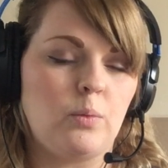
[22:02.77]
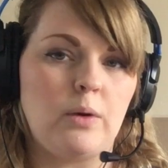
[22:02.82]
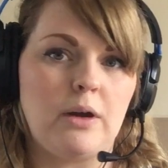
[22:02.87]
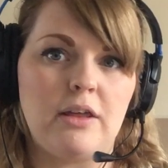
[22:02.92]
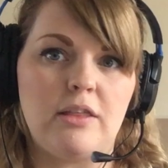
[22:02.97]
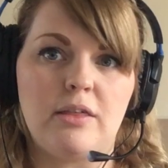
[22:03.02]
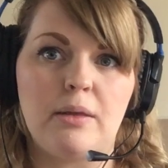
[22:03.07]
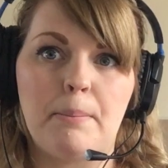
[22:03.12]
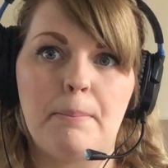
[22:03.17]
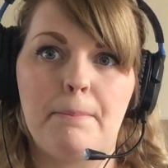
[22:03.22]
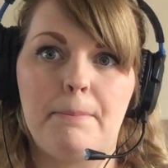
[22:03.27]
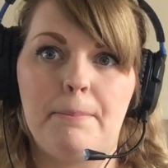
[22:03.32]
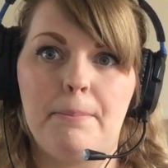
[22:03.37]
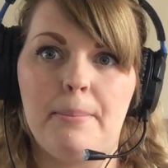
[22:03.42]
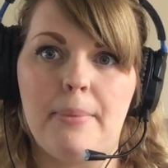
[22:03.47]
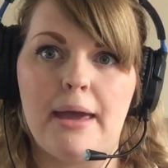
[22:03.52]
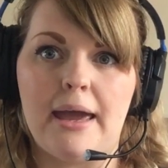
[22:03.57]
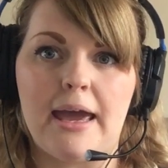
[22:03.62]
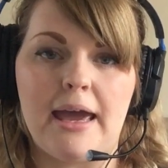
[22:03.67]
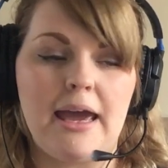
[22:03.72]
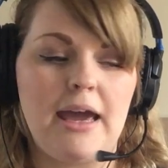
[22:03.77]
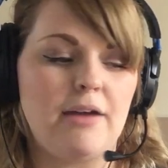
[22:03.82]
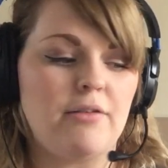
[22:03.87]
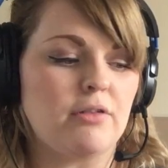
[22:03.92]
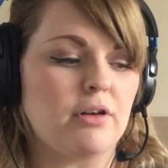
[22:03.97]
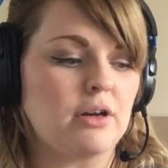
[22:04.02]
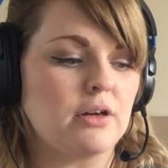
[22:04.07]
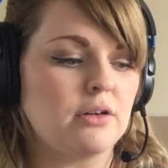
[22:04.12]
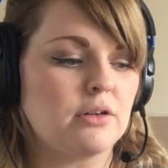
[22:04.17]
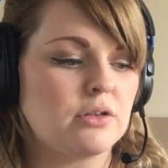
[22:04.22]
with
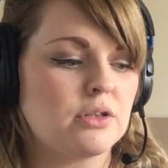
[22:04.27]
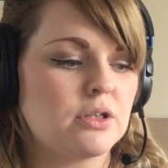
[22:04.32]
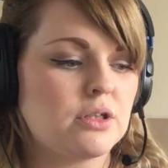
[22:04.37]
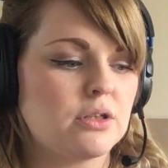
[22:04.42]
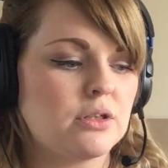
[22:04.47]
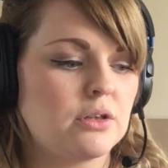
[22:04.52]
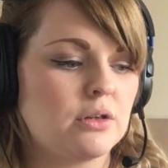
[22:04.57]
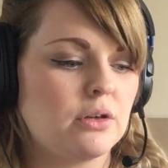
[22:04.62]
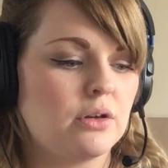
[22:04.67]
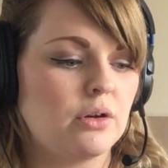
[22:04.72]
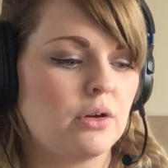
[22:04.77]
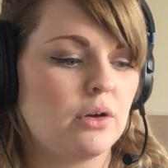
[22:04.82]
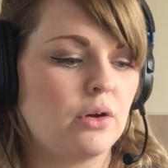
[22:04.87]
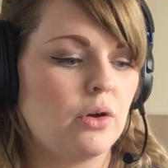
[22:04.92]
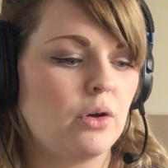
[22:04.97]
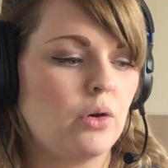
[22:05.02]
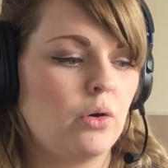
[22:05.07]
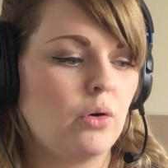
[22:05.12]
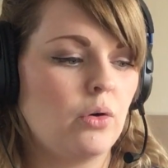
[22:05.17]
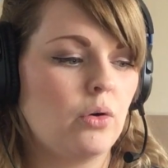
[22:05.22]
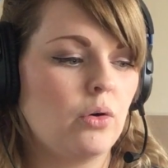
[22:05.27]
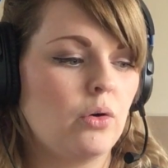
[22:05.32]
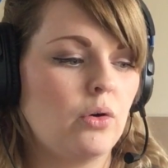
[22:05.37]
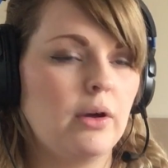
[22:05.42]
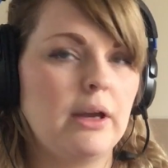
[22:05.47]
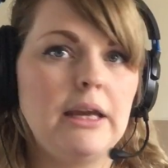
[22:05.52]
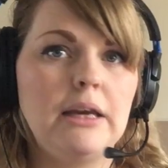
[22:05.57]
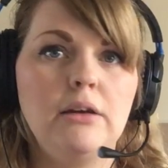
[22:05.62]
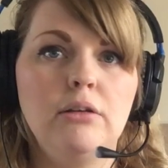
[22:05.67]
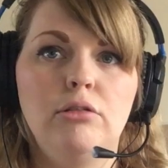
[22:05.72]
parents,
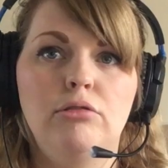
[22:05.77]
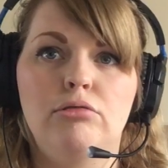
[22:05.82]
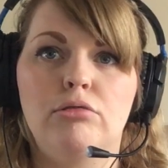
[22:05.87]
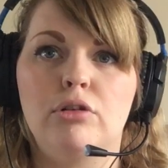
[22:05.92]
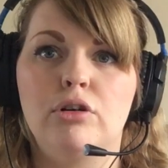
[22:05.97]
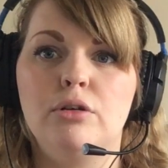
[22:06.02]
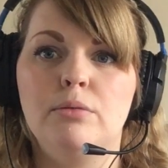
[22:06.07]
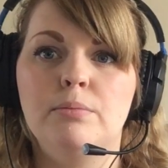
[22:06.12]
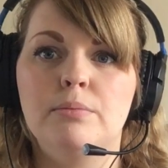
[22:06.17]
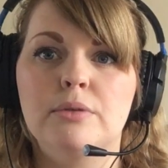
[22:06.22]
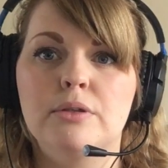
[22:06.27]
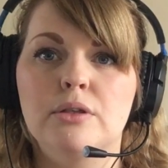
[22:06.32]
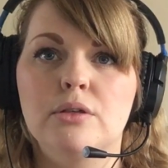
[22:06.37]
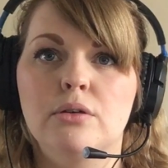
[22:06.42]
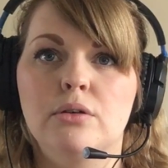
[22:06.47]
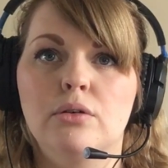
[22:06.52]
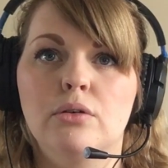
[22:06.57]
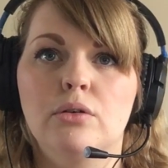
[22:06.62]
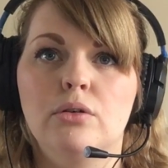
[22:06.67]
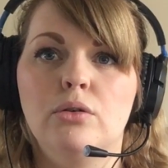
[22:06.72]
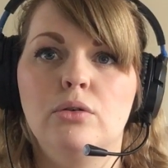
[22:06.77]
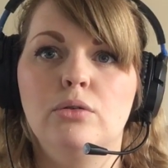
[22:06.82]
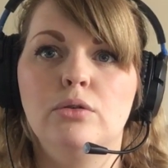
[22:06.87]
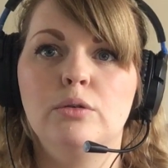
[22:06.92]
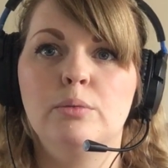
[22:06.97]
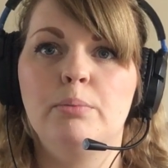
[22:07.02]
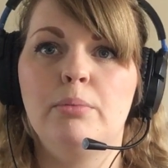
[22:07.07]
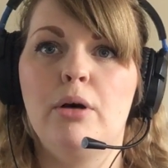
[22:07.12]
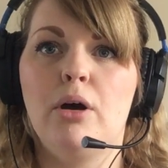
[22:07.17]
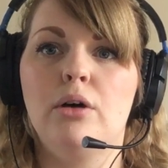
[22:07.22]
or in groups
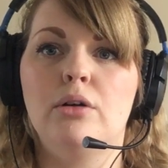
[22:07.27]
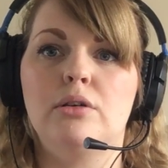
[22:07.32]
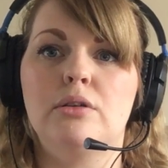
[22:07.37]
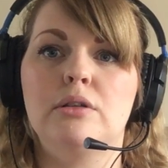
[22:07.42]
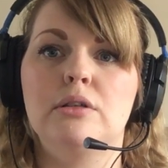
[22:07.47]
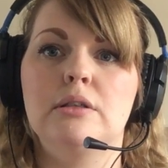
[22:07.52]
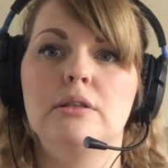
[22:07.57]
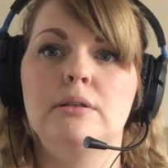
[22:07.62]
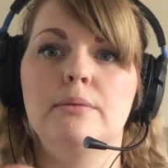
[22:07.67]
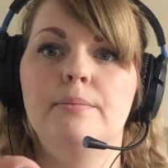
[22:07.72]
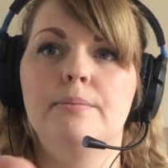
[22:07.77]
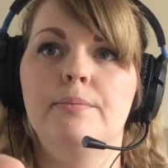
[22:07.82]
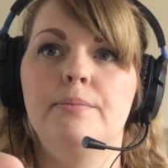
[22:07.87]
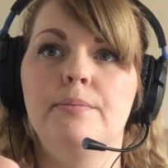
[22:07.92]
called pods.